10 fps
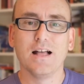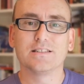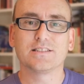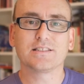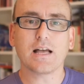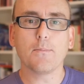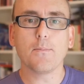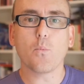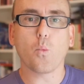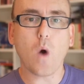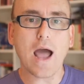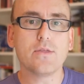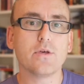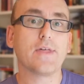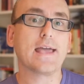some way
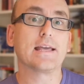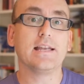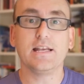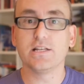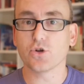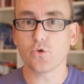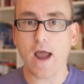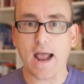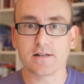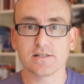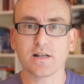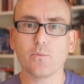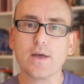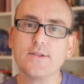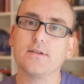that they can interact, some
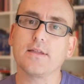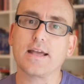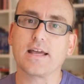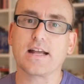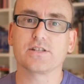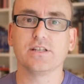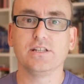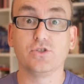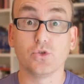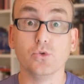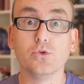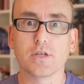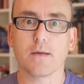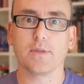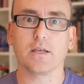way that they can actually do
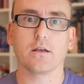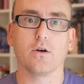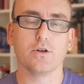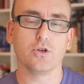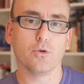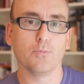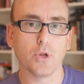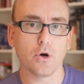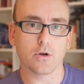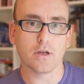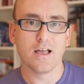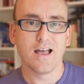something on your blog.